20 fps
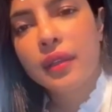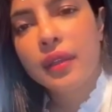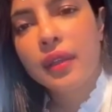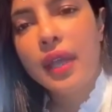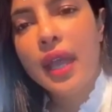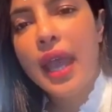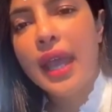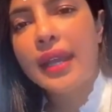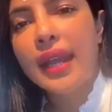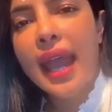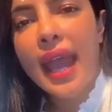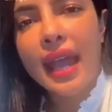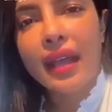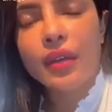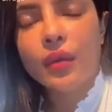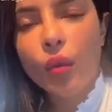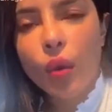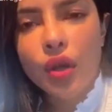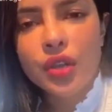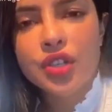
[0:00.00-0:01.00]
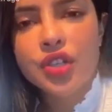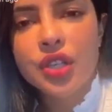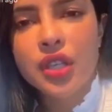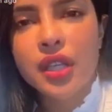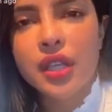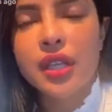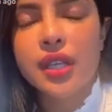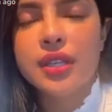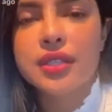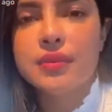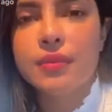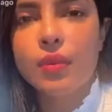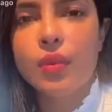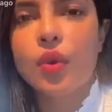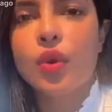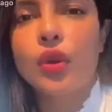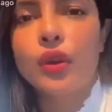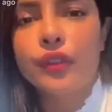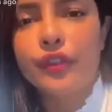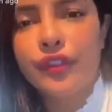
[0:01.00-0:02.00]
And hand washing is
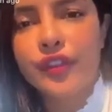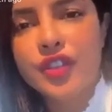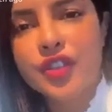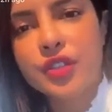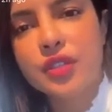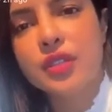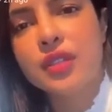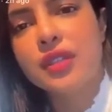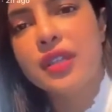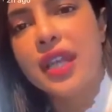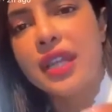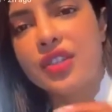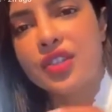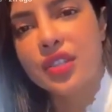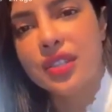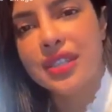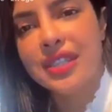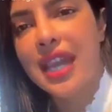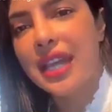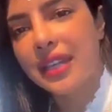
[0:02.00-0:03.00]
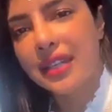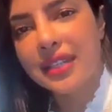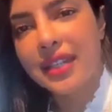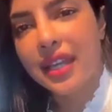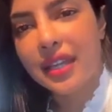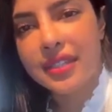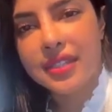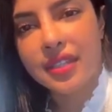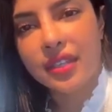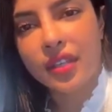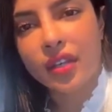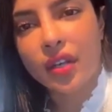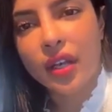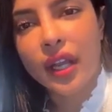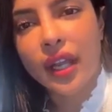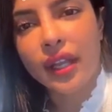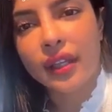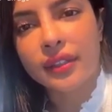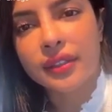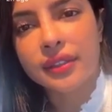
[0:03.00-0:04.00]
more efficient than just sanitizing your
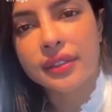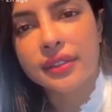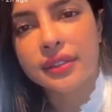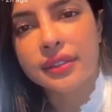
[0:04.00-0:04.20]
hands.